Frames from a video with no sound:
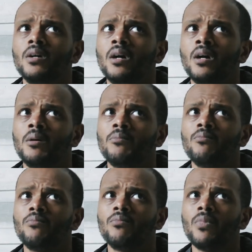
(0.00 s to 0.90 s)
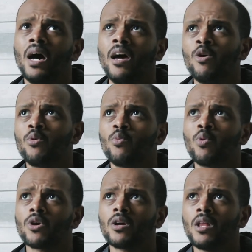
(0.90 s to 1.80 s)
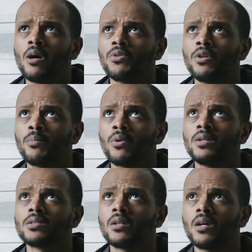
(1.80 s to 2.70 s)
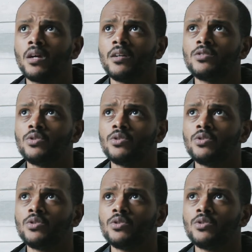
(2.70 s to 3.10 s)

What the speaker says: I don't work a lot with enterprise clients.